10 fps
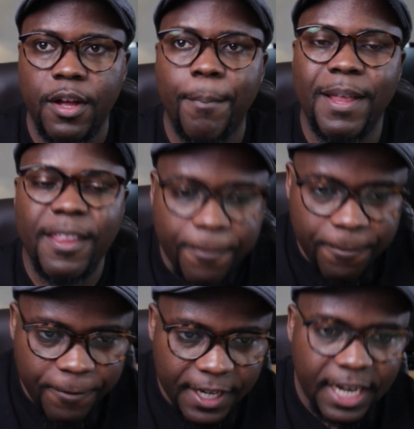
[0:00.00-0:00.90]
but the
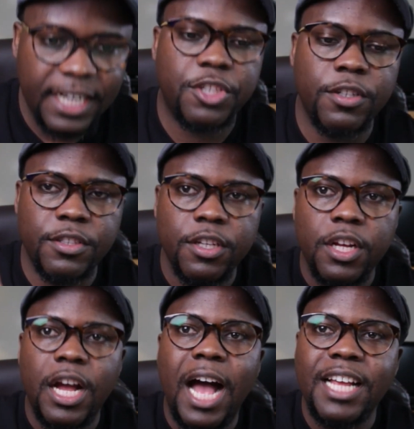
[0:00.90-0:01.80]
federation
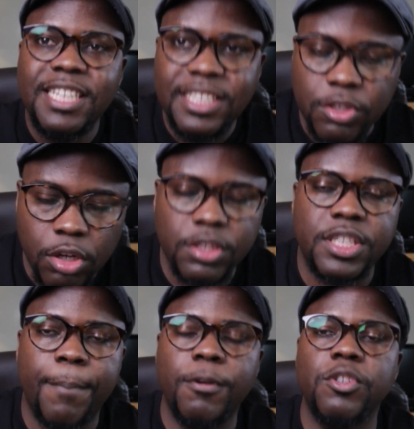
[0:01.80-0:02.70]
is not
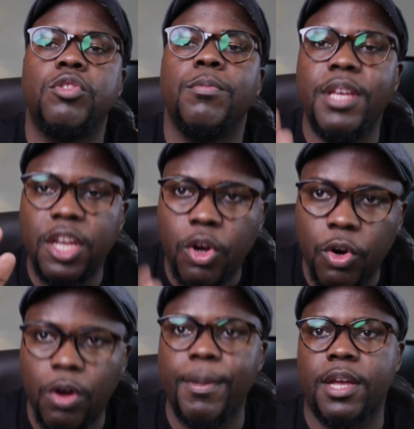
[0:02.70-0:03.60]
supposed to be
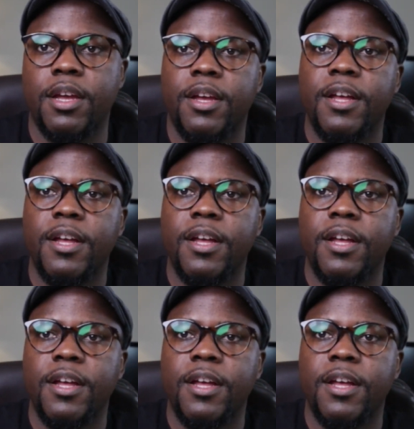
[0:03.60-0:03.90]
economic.